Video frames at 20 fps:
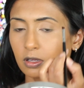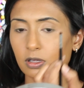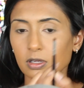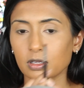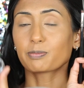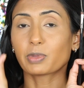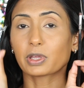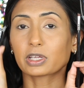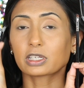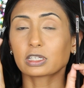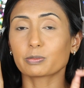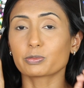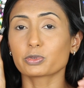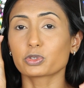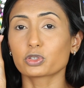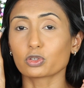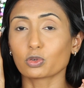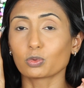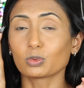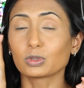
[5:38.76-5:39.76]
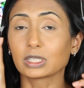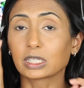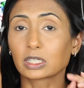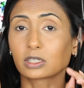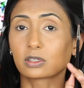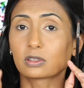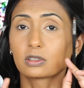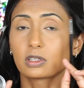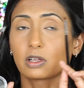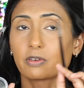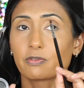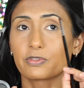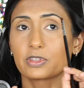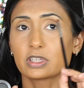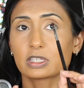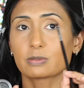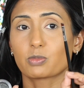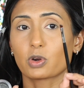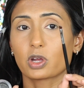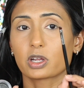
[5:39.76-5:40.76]
I picked up so little of
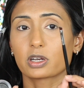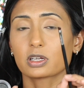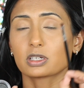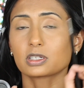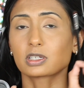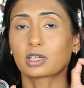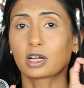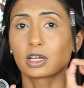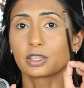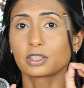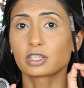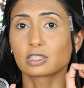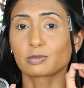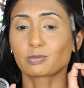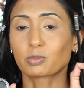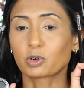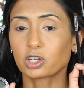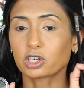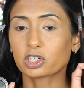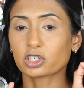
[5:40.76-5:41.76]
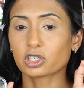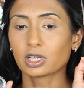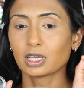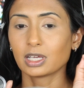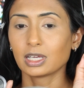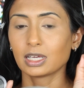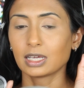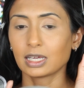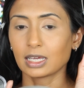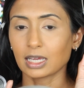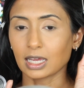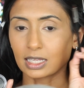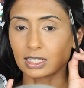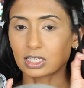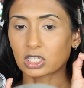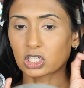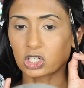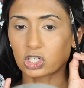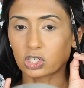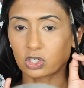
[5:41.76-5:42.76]
this product on this brush and
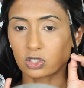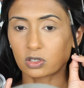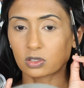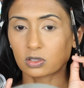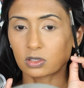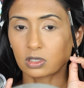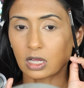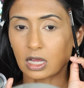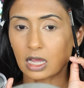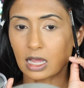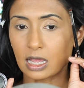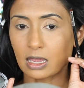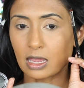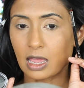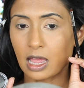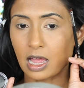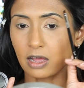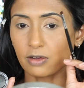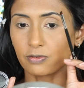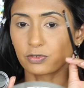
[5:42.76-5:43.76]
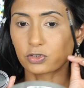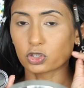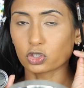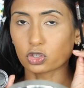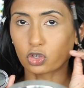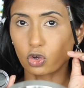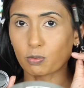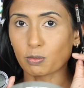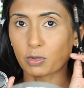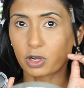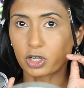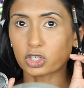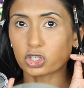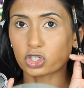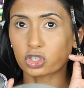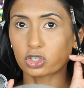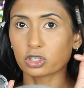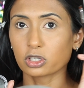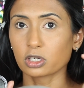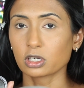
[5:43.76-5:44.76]
still I have so
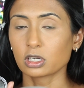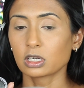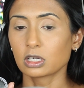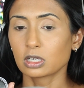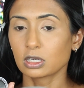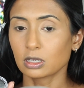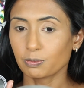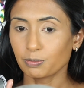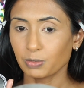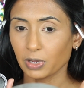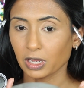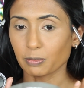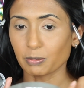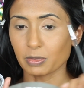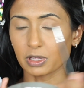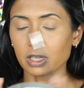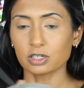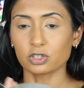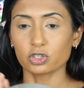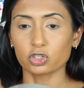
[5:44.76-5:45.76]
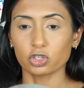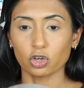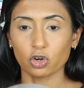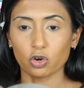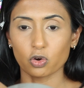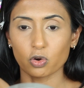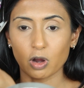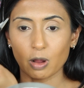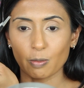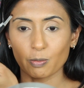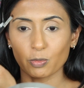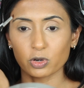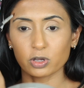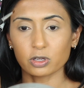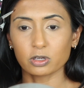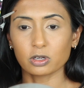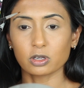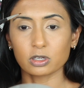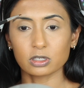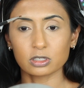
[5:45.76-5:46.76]
much pigment, so I'm
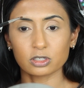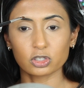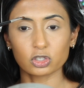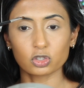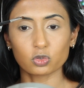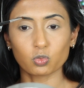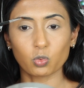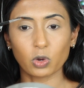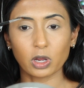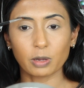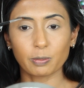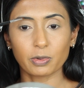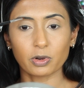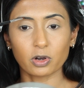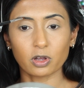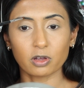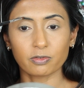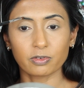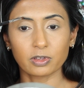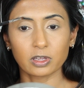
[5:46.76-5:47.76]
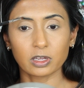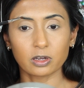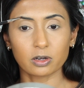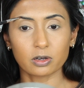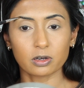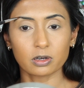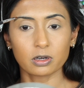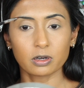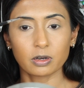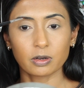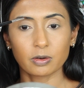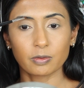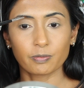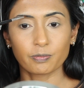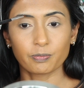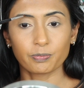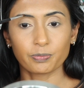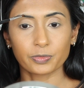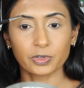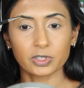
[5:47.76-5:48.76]
gonna just wipe it off here
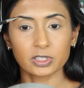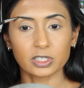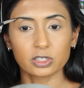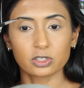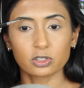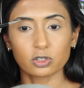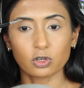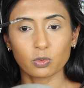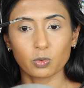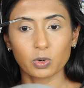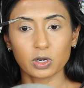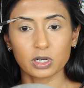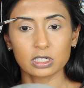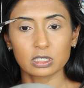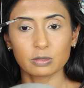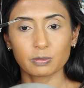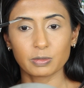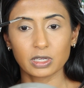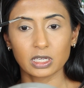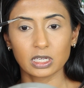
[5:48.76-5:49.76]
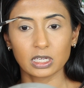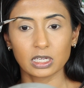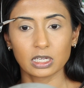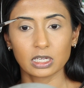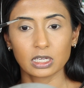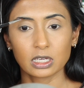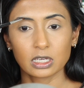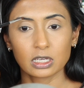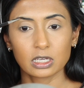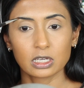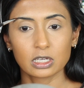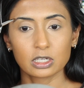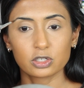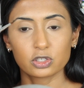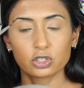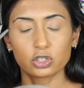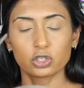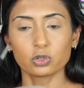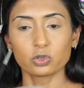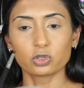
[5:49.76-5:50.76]
because I don't want it to be
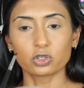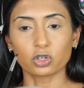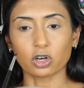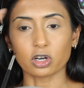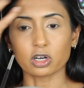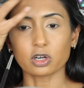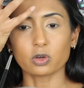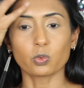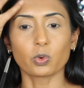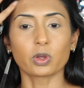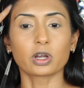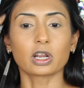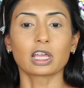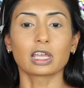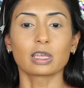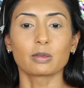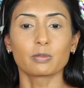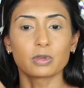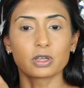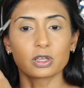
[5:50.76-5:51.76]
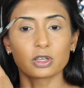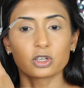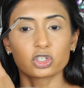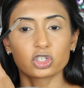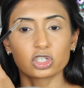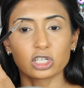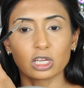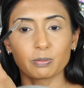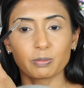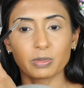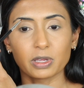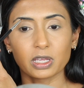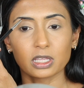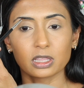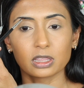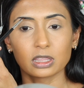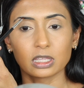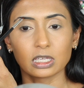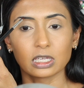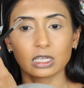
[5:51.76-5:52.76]
too dark when I'm shaping
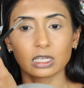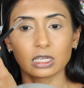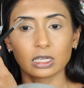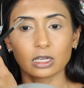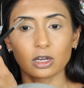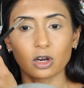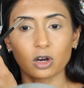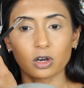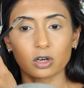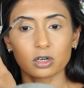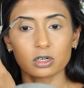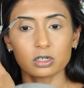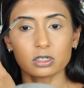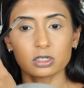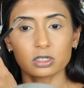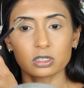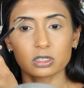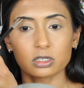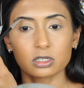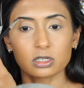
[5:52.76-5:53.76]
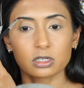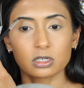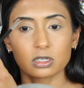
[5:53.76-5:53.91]
the arch.